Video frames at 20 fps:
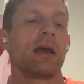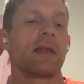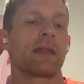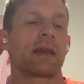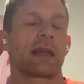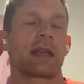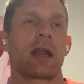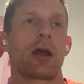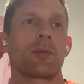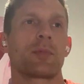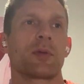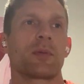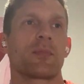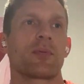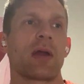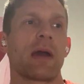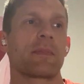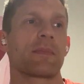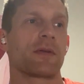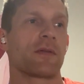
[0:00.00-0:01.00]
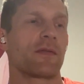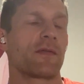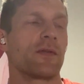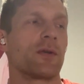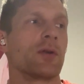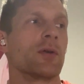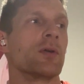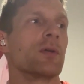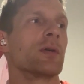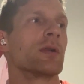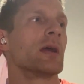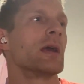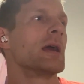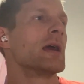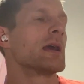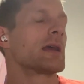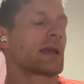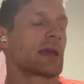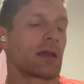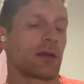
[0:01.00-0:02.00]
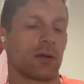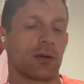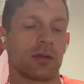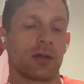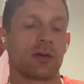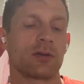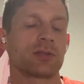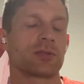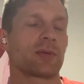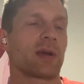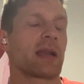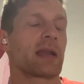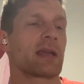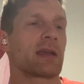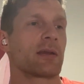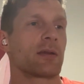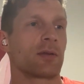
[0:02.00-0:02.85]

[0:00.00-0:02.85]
that can help you prep your food, get your clothes ready,